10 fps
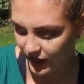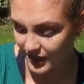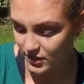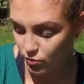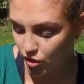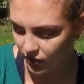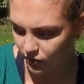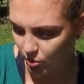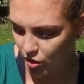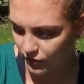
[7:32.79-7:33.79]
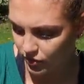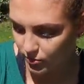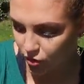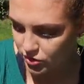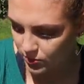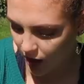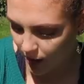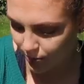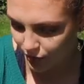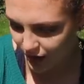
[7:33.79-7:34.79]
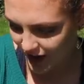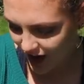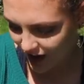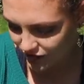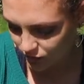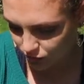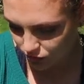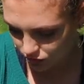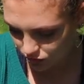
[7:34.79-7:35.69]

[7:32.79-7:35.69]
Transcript: Like, he is working from home for the most part, but they have to